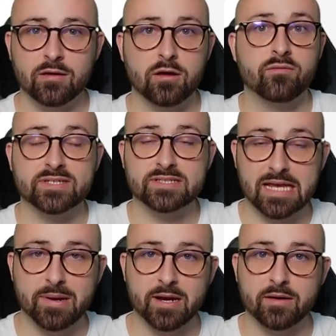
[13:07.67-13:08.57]
of a
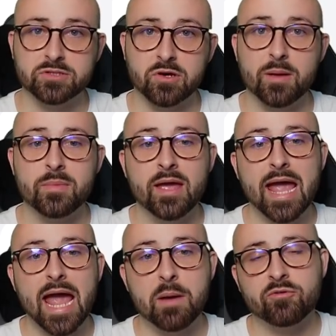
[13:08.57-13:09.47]
set period of time,
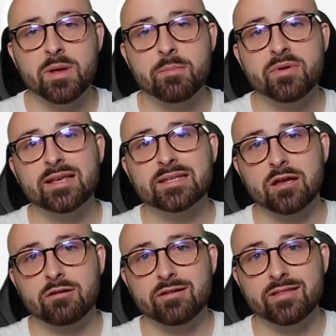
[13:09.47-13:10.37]
and we remember things
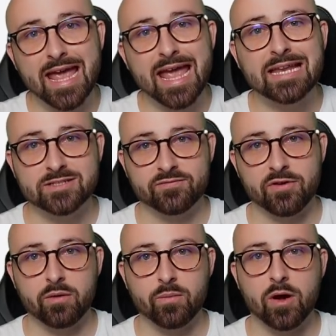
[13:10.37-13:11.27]
that are at the end
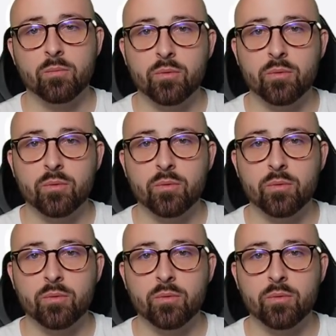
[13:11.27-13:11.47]
very well,